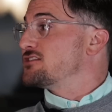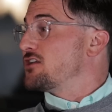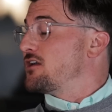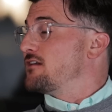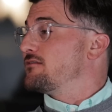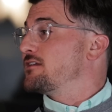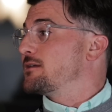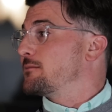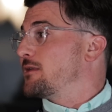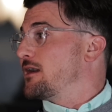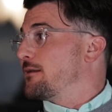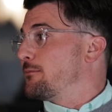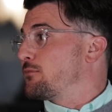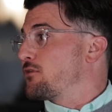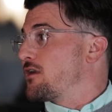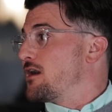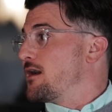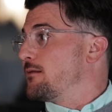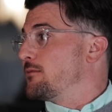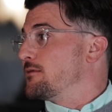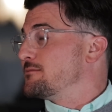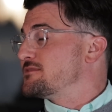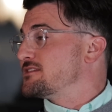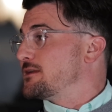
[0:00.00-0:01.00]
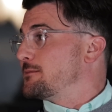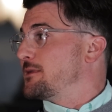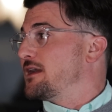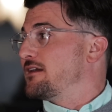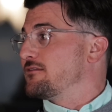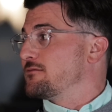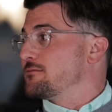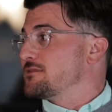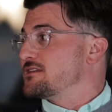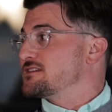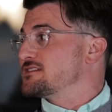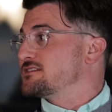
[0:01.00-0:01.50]
solving my problems that I'm
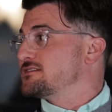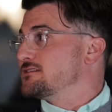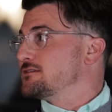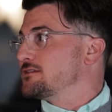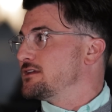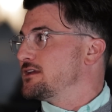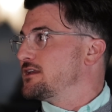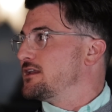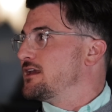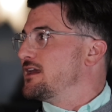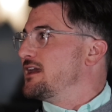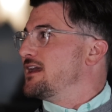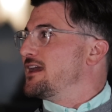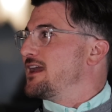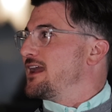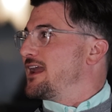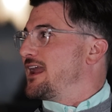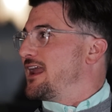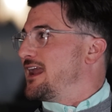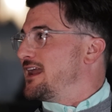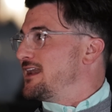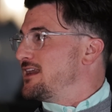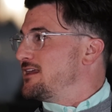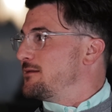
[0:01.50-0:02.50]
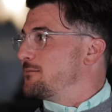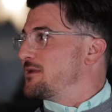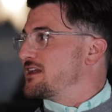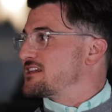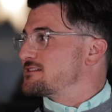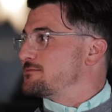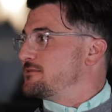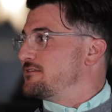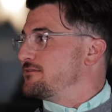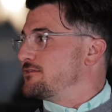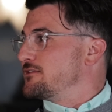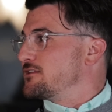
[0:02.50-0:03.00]
having with a student, and he
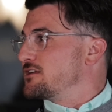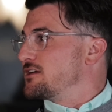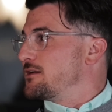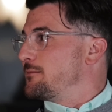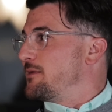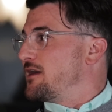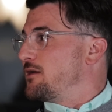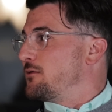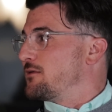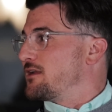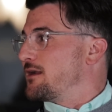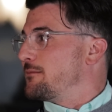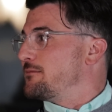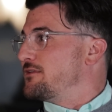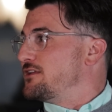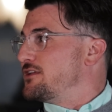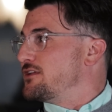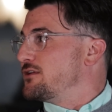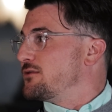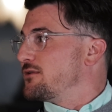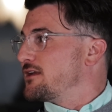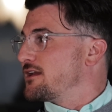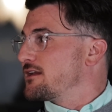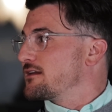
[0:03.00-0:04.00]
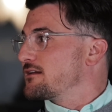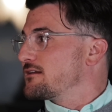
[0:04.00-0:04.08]
makes me feel good about what I'm doing.